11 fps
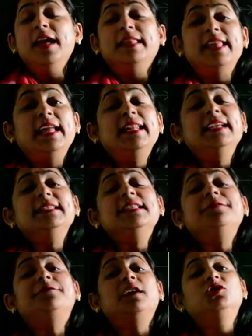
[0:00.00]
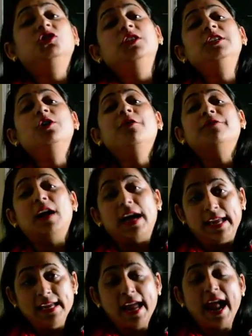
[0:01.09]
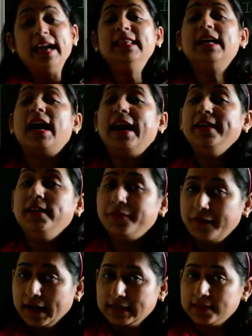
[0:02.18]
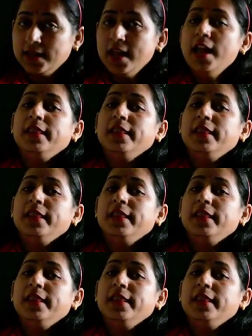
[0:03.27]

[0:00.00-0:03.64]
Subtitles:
Then is the functioning of eye and the eye defects.